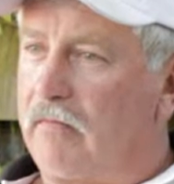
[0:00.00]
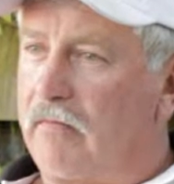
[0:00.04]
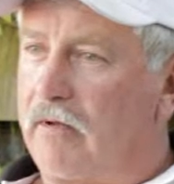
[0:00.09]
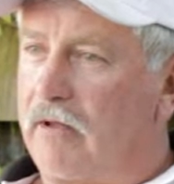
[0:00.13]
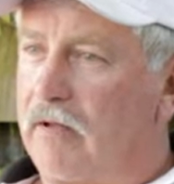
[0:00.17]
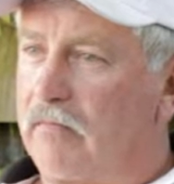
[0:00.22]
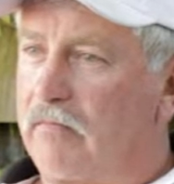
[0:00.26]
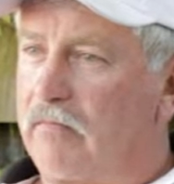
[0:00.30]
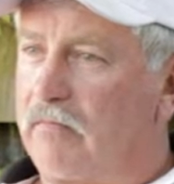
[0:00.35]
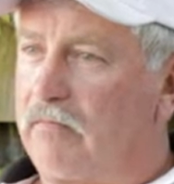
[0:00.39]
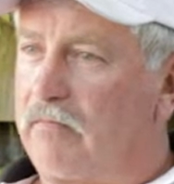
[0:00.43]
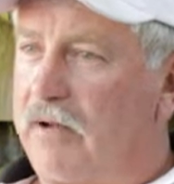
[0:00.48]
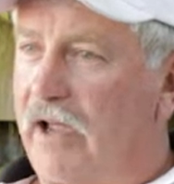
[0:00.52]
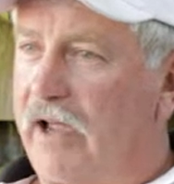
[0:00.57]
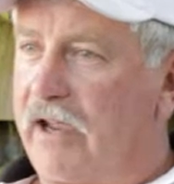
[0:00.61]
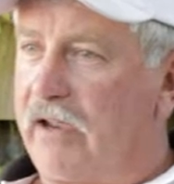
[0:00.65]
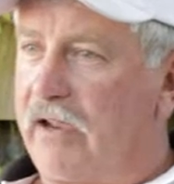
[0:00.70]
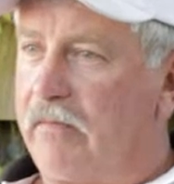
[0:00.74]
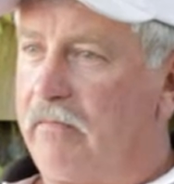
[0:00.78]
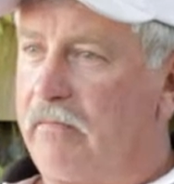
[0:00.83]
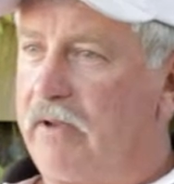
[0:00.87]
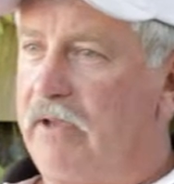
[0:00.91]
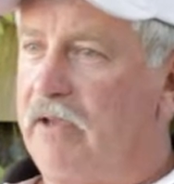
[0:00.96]
it played
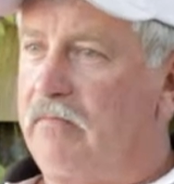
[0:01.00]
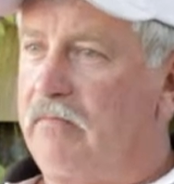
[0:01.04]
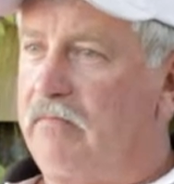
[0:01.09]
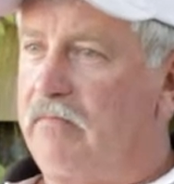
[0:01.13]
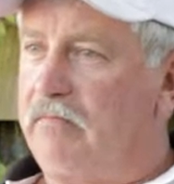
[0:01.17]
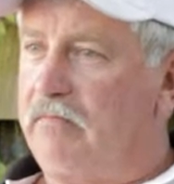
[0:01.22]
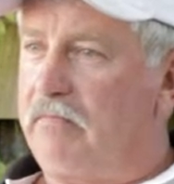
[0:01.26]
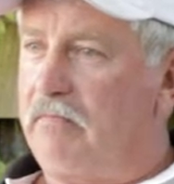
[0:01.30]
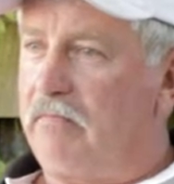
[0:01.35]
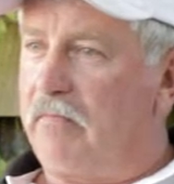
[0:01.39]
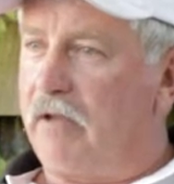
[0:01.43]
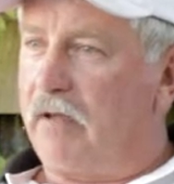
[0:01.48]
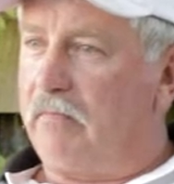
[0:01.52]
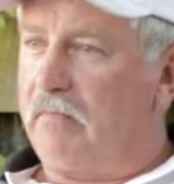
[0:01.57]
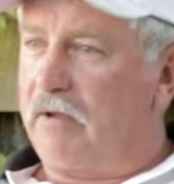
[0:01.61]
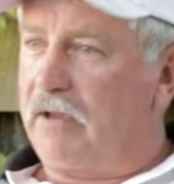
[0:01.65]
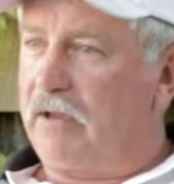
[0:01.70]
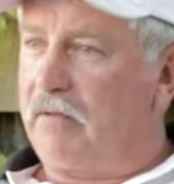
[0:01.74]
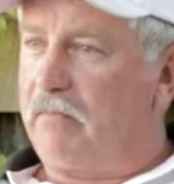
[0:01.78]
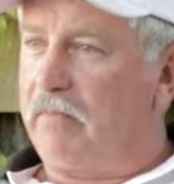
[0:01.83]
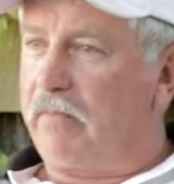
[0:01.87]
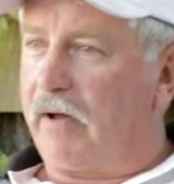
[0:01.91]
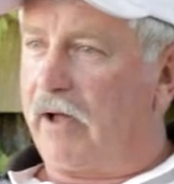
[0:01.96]
a
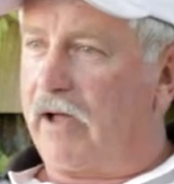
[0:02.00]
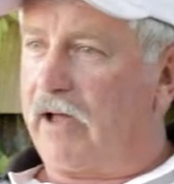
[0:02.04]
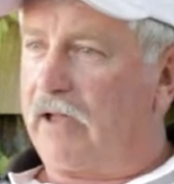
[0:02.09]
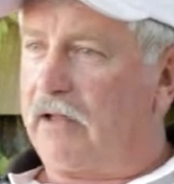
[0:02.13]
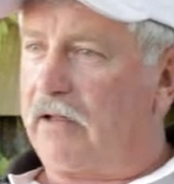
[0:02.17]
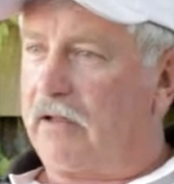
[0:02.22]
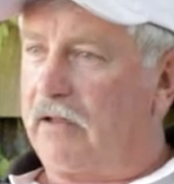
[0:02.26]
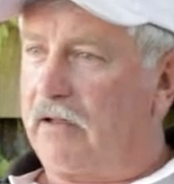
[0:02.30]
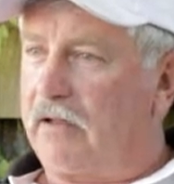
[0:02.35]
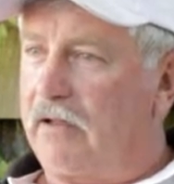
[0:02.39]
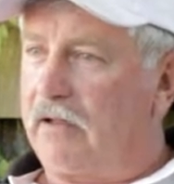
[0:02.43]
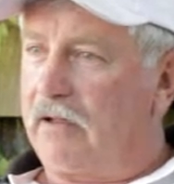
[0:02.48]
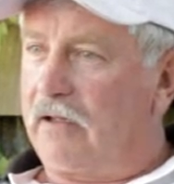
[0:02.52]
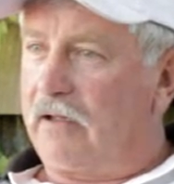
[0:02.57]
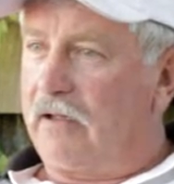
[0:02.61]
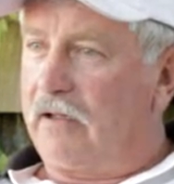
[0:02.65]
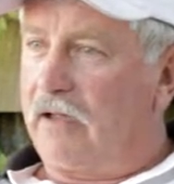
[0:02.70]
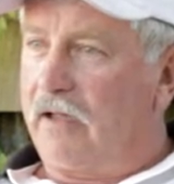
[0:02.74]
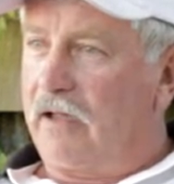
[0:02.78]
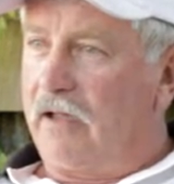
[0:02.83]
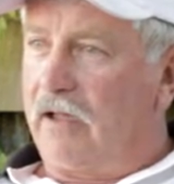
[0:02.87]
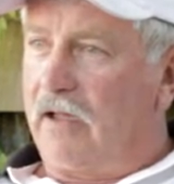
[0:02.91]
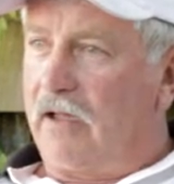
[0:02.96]
big part,
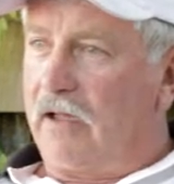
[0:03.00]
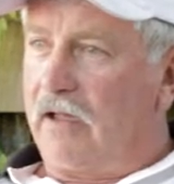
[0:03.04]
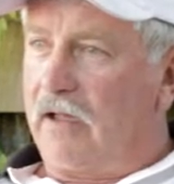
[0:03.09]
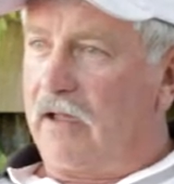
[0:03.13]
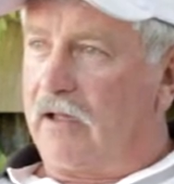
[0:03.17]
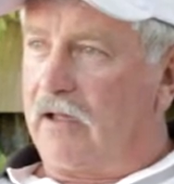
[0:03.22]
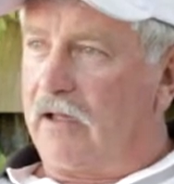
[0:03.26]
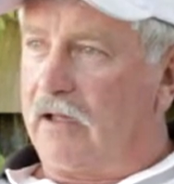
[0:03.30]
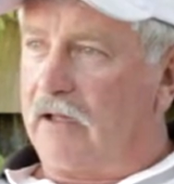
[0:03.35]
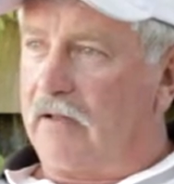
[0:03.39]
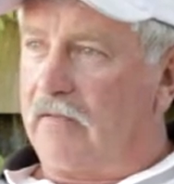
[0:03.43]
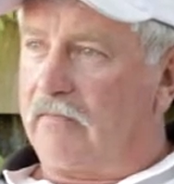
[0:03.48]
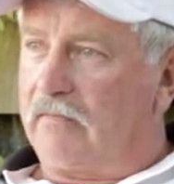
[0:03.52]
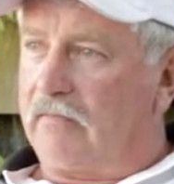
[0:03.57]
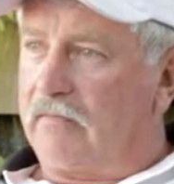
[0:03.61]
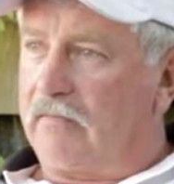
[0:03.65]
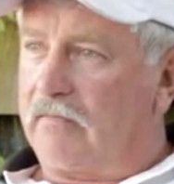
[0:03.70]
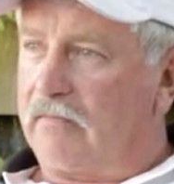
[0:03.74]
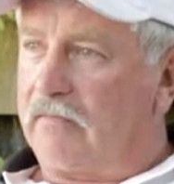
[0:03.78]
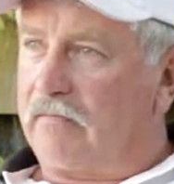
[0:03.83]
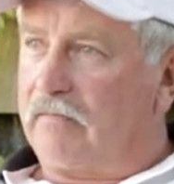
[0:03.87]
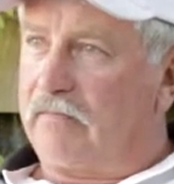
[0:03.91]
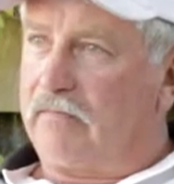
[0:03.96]

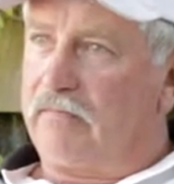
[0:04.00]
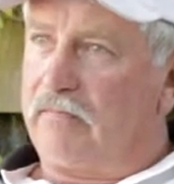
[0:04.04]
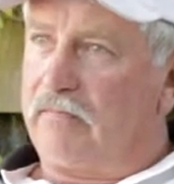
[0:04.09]
and